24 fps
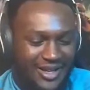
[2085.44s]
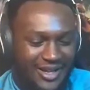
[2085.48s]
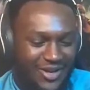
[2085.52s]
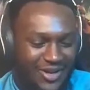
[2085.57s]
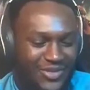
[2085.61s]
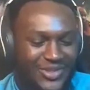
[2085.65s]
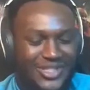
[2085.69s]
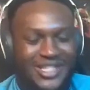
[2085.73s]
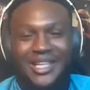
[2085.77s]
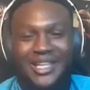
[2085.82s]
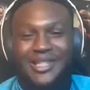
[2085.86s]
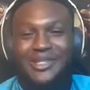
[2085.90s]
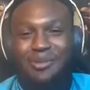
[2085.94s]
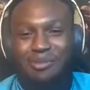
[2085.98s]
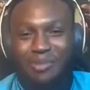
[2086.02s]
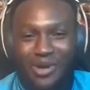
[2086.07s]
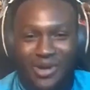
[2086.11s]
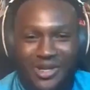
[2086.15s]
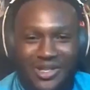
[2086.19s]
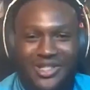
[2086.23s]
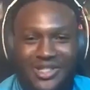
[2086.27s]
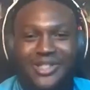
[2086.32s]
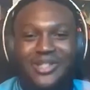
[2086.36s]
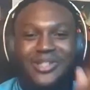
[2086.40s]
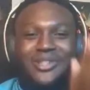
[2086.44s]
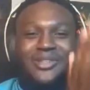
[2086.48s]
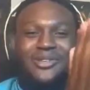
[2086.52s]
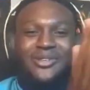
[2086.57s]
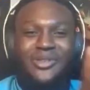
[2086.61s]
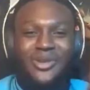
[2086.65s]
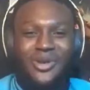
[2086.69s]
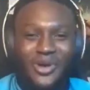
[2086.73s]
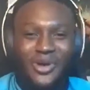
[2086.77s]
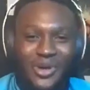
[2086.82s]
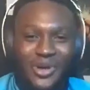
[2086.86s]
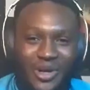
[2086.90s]
obviously as a boxer, you
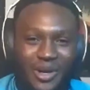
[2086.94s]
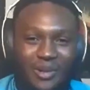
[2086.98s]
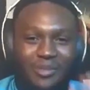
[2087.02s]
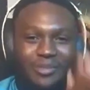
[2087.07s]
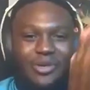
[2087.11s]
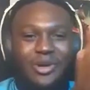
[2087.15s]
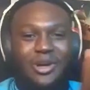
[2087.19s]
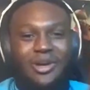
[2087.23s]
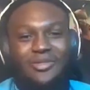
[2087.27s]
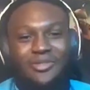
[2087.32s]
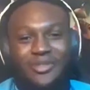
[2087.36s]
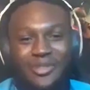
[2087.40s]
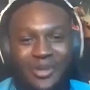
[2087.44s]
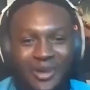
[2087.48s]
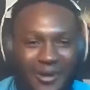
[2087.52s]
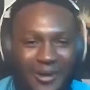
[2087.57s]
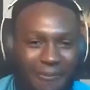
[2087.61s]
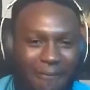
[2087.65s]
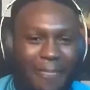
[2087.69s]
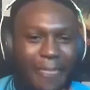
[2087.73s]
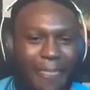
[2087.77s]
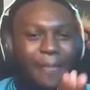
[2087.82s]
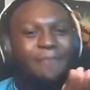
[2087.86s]
growing up, wherever,